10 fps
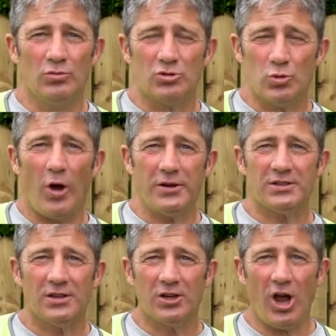
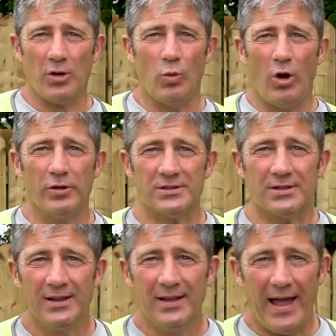twice, cut once,
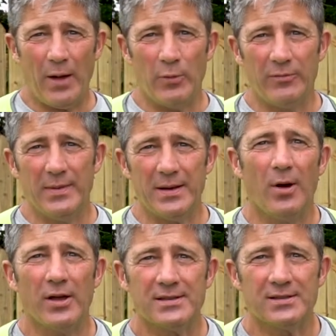and we've
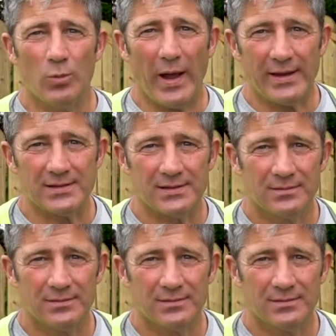minimized the waste.